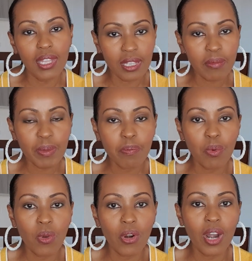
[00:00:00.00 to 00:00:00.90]
a little bit
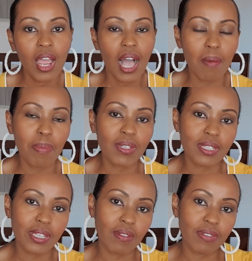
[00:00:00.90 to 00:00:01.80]
more
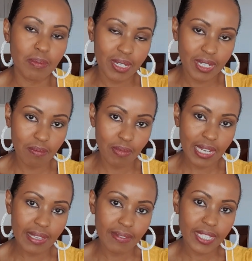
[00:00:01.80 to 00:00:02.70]
about self-limiting
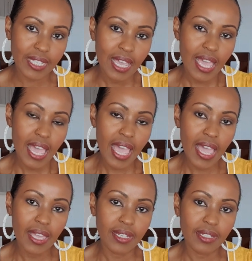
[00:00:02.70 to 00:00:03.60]
beliefs.
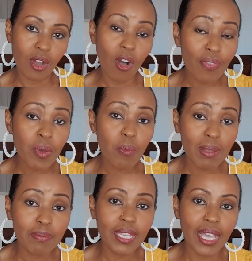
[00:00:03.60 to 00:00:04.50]
And on the
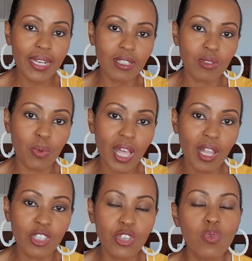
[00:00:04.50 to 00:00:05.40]
website as
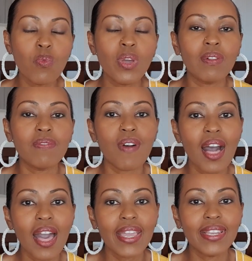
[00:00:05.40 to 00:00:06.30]
well, you will
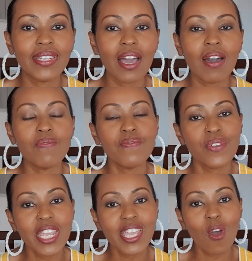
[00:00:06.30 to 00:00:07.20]
find a
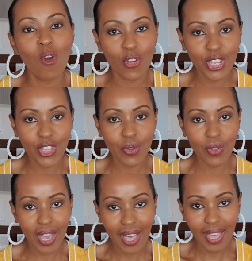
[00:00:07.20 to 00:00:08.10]
free audio
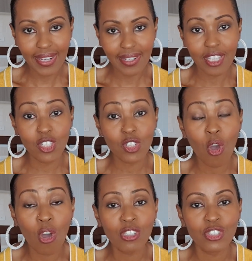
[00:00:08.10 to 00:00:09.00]
guide that
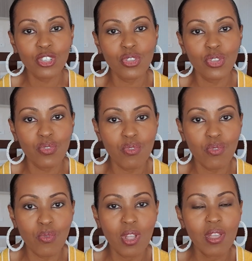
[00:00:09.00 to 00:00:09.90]
talks you
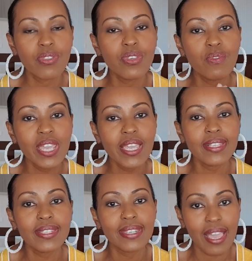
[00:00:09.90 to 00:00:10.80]
through three
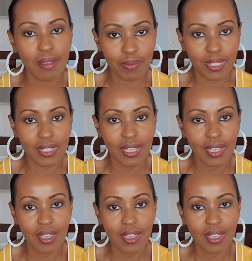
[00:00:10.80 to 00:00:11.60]
steps,